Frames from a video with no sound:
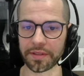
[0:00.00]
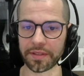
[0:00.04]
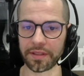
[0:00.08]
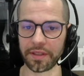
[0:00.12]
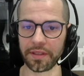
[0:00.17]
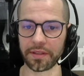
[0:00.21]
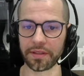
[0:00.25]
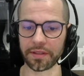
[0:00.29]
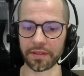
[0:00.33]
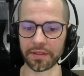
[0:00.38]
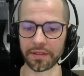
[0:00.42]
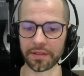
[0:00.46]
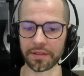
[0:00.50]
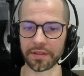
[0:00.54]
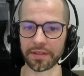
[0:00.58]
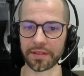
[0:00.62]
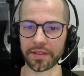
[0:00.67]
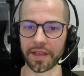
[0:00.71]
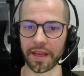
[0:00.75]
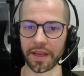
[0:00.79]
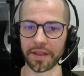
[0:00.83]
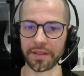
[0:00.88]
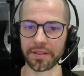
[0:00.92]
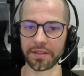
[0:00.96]
see the
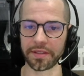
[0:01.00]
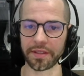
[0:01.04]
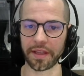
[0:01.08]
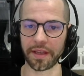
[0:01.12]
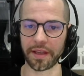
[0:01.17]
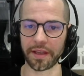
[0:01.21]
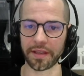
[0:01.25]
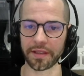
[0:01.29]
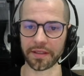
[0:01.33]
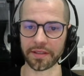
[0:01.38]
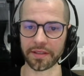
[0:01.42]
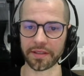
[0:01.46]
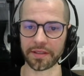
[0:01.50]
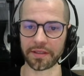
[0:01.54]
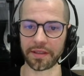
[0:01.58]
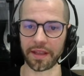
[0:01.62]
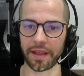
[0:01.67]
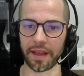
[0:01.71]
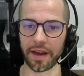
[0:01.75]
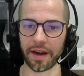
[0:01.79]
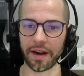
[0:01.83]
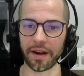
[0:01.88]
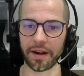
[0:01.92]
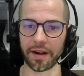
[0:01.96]
sketches as
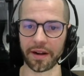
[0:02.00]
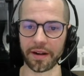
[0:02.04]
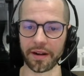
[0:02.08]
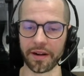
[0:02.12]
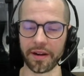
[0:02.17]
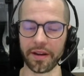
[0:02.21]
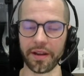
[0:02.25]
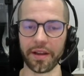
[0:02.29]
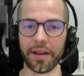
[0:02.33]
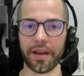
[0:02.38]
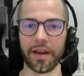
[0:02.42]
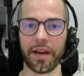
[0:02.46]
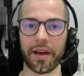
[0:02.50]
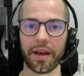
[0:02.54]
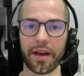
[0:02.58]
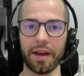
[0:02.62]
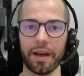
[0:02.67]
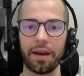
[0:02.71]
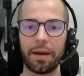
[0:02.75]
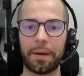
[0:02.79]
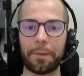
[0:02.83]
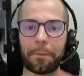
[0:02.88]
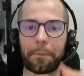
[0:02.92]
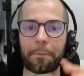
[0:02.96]
they are
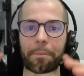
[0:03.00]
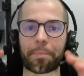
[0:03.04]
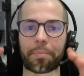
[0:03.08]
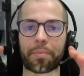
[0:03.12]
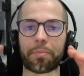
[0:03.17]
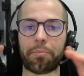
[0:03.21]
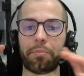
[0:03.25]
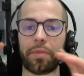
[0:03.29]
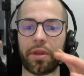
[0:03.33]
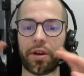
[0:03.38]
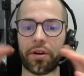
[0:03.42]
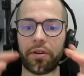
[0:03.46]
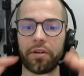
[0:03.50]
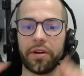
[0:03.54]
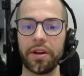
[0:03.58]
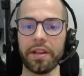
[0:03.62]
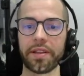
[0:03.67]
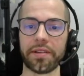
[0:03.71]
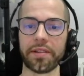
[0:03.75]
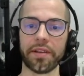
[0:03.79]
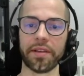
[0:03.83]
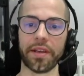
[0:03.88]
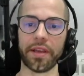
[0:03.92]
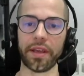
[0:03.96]

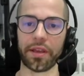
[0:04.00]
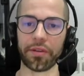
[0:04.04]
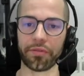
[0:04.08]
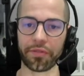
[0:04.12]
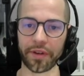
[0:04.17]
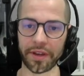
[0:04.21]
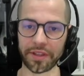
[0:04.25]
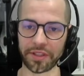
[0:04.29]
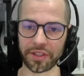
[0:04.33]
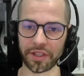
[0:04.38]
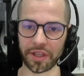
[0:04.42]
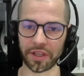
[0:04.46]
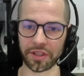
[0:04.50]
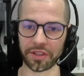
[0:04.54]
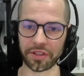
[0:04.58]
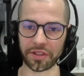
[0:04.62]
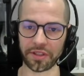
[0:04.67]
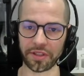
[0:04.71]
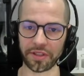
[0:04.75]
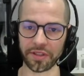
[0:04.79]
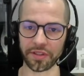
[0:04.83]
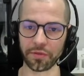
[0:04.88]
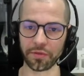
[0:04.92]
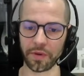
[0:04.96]
mirrored. If I
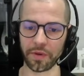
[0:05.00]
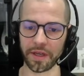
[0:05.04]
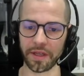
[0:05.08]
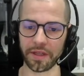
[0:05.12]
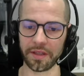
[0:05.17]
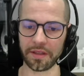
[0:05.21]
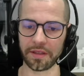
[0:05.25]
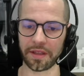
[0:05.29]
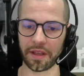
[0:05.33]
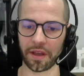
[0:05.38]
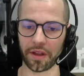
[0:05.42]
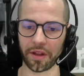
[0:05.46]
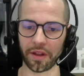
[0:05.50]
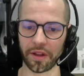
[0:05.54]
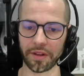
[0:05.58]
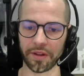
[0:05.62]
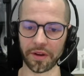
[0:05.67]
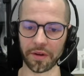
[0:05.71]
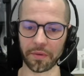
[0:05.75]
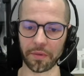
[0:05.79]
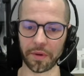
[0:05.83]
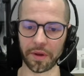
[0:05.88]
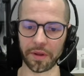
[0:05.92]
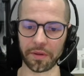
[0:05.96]
change this one, the
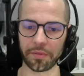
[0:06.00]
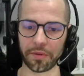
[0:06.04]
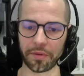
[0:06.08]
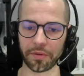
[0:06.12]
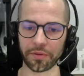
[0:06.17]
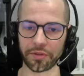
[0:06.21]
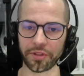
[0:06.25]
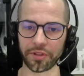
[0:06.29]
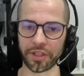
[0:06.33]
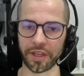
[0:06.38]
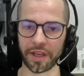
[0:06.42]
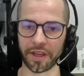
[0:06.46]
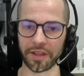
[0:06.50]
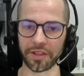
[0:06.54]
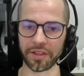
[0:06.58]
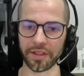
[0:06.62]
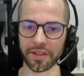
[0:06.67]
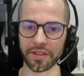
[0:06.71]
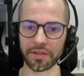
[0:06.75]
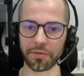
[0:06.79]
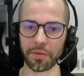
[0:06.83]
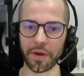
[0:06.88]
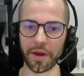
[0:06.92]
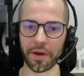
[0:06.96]
another one will
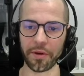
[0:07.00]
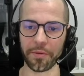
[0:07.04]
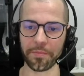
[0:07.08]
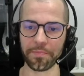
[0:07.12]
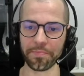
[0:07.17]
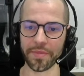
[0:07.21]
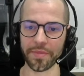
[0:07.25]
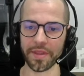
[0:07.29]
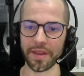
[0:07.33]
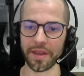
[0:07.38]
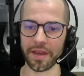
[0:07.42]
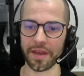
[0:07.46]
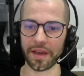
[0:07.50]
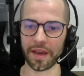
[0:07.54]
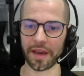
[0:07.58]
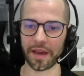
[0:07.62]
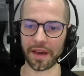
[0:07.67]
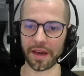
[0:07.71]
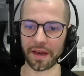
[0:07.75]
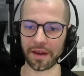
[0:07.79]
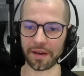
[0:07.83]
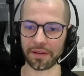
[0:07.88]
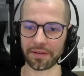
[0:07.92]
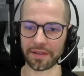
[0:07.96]
change as well.
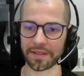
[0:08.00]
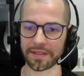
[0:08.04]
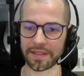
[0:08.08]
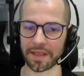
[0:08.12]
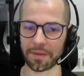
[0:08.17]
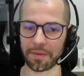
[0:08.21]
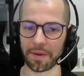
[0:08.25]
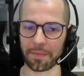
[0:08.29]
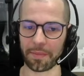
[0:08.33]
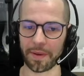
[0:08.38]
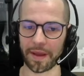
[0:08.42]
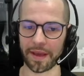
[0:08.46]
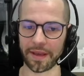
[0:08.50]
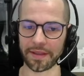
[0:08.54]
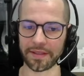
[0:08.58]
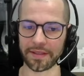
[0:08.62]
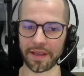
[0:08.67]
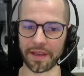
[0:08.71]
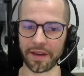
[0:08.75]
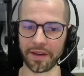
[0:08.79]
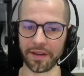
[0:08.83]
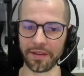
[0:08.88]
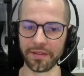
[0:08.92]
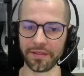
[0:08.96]
The same
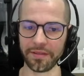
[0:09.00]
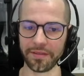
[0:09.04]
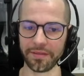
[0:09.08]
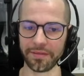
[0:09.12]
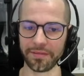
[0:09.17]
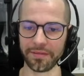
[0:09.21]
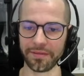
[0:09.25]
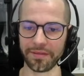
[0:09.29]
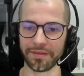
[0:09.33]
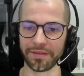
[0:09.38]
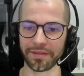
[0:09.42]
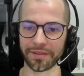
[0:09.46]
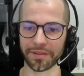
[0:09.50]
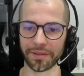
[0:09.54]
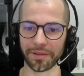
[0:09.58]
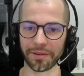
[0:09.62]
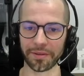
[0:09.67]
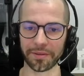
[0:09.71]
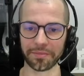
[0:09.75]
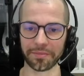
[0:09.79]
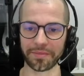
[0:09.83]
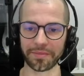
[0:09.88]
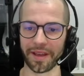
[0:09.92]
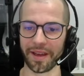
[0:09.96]
applies here.
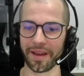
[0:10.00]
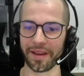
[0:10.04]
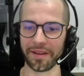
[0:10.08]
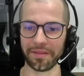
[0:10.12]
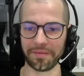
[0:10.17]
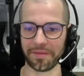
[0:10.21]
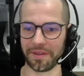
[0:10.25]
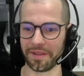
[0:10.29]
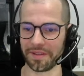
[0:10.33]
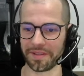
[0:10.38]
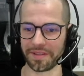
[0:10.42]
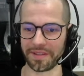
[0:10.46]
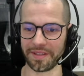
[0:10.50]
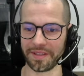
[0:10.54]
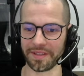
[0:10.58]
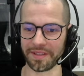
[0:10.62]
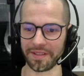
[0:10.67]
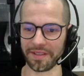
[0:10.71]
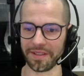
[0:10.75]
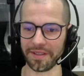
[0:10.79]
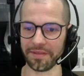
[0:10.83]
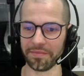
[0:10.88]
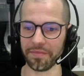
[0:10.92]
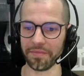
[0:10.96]
So yeah, it's
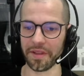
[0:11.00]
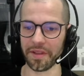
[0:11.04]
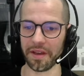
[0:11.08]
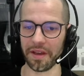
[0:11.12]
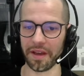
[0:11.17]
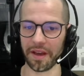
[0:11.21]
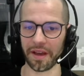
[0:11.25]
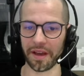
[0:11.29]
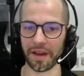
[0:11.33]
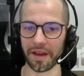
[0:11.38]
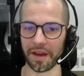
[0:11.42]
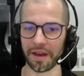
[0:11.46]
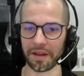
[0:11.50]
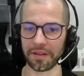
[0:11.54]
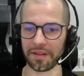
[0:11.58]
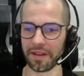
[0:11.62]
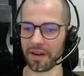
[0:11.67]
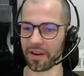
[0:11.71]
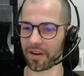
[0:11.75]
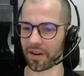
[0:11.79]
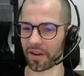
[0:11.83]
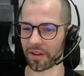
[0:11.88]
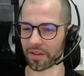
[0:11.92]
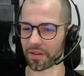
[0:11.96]
easy.
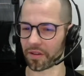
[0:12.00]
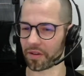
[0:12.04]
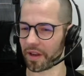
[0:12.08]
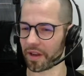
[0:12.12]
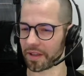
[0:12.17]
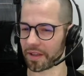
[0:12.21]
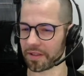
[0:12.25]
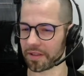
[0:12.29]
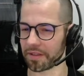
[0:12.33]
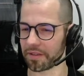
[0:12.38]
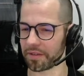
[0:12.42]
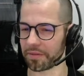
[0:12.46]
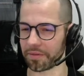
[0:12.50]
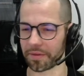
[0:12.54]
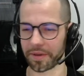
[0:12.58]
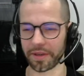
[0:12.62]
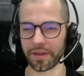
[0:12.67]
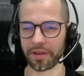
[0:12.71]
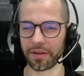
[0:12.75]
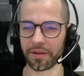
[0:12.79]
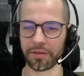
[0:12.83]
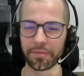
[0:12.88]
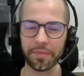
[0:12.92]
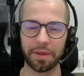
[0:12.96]
They are not connected
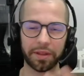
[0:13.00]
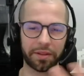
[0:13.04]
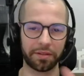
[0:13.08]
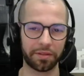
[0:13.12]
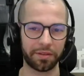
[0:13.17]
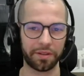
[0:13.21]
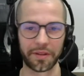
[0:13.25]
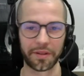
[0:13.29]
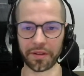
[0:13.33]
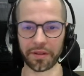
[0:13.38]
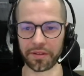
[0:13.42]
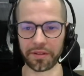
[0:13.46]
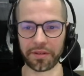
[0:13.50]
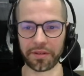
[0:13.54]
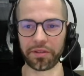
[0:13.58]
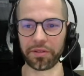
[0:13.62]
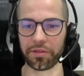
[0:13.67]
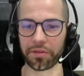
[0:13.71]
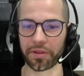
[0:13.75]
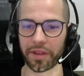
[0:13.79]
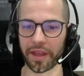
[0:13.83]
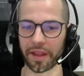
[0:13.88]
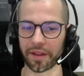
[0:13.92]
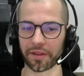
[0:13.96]
right here, but
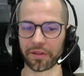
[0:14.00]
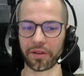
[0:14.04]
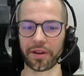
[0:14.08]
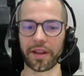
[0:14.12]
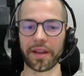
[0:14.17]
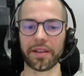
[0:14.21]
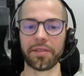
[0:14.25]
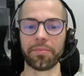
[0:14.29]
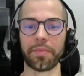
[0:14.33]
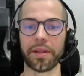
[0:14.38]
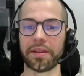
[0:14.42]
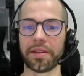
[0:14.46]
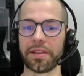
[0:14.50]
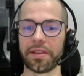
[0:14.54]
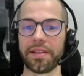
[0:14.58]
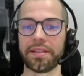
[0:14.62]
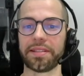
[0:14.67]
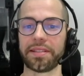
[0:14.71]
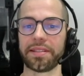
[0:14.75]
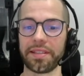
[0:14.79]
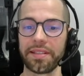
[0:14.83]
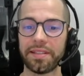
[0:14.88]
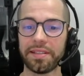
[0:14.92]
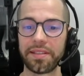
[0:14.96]
you can connect. But
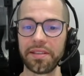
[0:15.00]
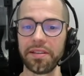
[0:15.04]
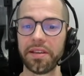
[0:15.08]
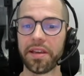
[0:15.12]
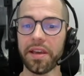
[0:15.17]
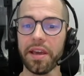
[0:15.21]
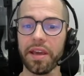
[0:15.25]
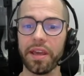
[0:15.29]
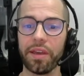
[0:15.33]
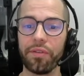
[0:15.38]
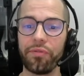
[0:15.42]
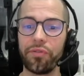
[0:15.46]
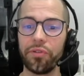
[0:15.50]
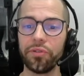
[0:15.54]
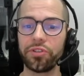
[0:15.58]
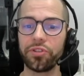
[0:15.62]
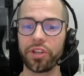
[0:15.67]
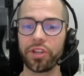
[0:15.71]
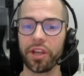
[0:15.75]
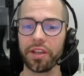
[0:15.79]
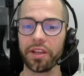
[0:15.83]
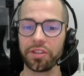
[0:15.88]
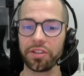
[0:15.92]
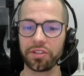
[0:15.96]
it's easy if you
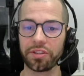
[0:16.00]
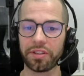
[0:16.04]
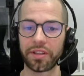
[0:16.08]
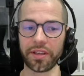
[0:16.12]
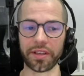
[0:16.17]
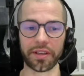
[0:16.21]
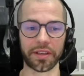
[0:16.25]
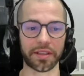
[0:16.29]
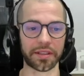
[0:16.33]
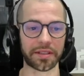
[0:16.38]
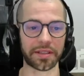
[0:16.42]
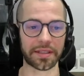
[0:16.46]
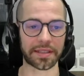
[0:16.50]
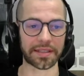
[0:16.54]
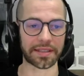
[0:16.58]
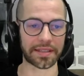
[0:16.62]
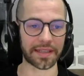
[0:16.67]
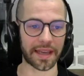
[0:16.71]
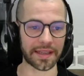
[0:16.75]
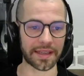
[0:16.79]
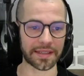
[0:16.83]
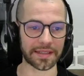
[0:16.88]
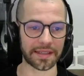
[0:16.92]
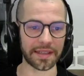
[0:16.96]
change the
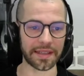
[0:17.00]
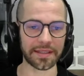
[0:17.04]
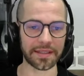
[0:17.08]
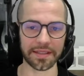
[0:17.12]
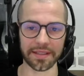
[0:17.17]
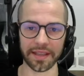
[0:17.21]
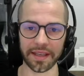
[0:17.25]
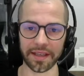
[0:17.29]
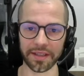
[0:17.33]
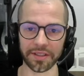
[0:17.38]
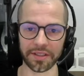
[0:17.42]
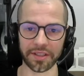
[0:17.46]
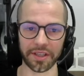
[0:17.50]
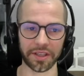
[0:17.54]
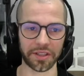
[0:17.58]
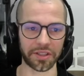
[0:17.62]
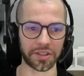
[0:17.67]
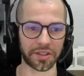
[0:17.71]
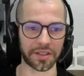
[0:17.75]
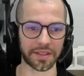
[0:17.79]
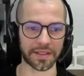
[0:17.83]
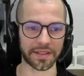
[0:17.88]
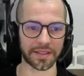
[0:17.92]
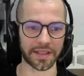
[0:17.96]
size. Let's say
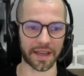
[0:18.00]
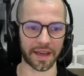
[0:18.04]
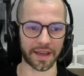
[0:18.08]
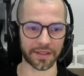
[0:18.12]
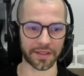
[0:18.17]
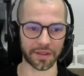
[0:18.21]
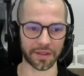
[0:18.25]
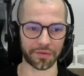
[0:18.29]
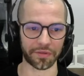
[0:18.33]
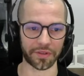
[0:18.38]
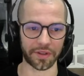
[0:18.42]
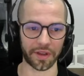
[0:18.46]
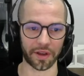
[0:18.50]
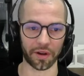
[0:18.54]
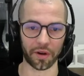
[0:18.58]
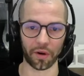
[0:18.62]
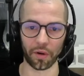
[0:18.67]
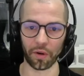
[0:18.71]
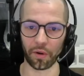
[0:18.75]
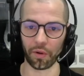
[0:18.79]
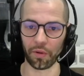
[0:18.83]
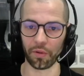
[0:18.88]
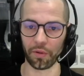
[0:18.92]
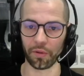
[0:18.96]
change the size of the
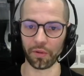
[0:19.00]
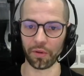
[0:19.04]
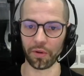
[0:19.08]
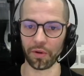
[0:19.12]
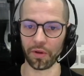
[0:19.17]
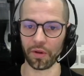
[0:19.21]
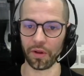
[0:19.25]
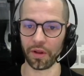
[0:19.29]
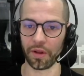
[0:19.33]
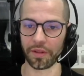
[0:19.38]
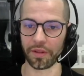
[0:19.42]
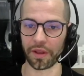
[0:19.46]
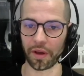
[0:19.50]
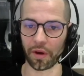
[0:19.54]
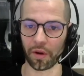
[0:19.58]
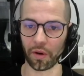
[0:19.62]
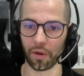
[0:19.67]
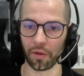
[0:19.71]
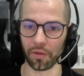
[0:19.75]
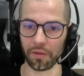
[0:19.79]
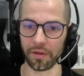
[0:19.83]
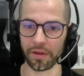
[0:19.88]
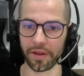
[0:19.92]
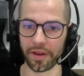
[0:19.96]
hole
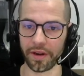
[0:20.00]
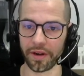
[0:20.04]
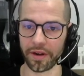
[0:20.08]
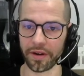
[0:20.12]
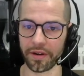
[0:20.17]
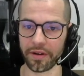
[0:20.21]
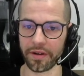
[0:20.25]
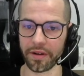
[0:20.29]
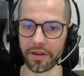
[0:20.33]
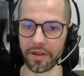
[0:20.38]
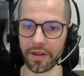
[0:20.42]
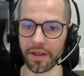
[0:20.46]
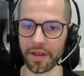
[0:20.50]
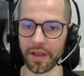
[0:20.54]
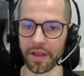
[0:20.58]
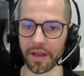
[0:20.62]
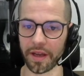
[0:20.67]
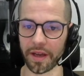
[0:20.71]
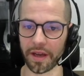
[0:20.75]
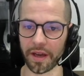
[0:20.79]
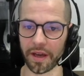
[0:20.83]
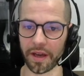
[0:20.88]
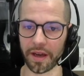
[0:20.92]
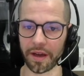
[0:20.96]
here
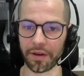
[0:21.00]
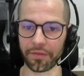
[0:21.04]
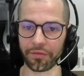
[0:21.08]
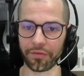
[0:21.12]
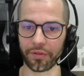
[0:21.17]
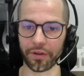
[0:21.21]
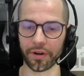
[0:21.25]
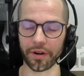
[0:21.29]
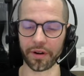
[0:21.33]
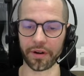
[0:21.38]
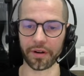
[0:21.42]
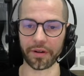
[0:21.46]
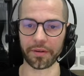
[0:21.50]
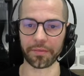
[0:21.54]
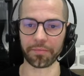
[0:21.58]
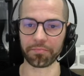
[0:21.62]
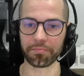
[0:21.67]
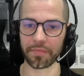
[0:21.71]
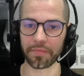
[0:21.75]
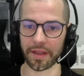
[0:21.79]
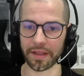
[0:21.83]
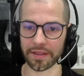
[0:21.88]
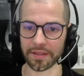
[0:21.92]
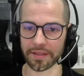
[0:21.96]
for,
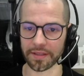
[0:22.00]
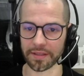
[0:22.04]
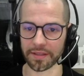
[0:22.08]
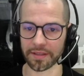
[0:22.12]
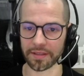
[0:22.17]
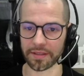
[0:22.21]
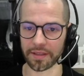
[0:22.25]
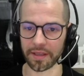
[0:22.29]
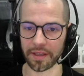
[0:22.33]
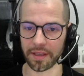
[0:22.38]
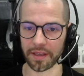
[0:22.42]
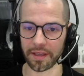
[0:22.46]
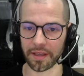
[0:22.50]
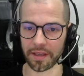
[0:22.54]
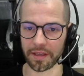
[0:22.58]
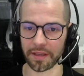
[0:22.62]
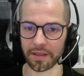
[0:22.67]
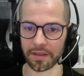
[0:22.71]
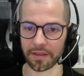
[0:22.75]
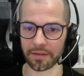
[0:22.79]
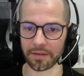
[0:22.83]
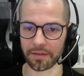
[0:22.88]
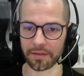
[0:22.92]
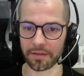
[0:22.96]
let's
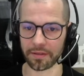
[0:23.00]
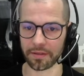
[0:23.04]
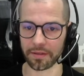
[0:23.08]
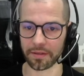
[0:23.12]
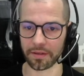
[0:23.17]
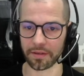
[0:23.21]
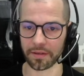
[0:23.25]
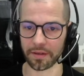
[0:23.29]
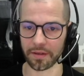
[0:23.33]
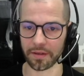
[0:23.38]
say